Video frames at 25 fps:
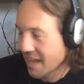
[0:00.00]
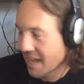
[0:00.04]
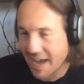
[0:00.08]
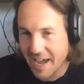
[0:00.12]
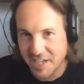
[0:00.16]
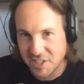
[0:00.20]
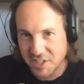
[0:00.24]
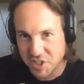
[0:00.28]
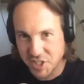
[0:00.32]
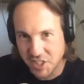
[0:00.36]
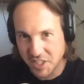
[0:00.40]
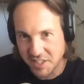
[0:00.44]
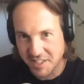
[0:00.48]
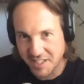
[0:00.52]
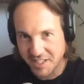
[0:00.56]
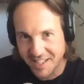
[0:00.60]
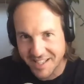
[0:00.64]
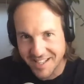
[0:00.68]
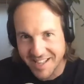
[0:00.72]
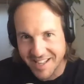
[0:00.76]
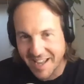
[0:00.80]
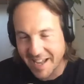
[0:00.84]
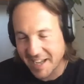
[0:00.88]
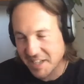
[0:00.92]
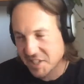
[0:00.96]
Hash
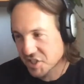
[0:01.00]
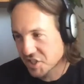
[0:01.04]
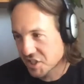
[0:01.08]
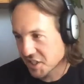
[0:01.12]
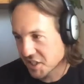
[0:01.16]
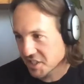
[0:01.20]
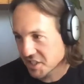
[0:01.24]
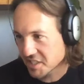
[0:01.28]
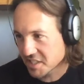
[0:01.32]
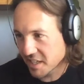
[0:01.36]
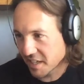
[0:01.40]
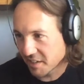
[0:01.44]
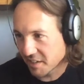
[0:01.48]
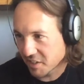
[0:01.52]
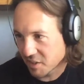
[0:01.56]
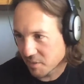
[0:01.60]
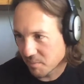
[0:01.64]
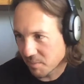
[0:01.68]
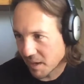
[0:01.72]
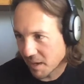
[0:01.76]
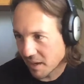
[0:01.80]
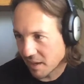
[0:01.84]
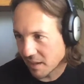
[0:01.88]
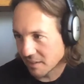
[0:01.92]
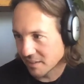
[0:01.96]
hash deep oh. state
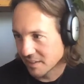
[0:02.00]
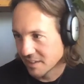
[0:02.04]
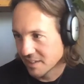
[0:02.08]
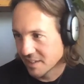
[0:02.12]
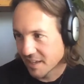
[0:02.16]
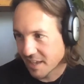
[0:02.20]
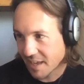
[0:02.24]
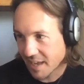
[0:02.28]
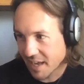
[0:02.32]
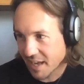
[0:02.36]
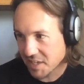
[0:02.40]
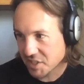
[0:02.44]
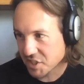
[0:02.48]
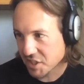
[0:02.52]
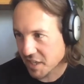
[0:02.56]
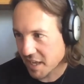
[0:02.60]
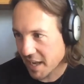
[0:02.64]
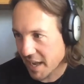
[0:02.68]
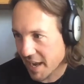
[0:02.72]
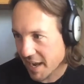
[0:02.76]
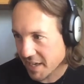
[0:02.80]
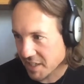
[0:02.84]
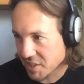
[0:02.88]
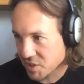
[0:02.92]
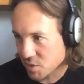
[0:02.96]
cabal. Hash
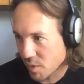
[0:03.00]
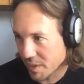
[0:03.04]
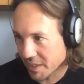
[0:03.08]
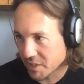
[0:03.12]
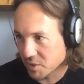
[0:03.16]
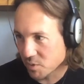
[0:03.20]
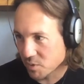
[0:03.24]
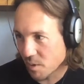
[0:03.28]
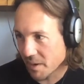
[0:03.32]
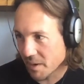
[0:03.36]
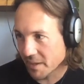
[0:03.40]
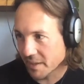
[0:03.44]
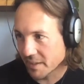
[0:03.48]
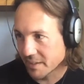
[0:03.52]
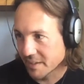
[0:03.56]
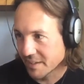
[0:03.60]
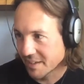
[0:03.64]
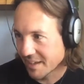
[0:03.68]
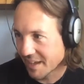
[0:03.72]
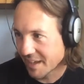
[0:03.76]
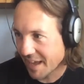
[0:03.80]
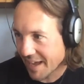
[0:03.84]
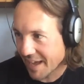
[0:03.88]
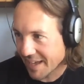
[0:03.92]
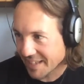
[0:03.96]
KAG 2020
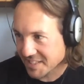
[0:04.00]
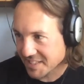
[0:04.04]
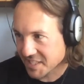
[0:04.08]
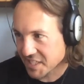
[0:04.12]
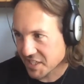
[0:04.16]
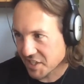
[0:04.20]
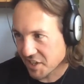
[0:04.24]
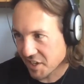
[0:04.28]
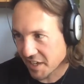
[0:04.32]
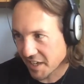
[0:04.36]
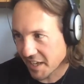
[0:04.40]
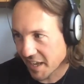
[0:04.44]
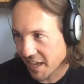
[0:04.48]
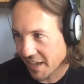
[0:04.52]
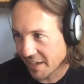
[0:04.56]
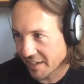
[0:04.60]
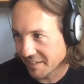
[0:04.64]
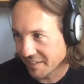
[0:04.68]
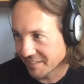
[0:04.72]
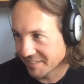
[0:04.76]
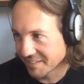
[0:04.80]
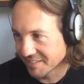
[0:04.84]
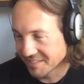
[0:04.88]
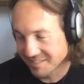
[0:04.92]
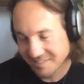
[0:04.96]
at
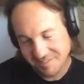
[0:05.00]
CIA.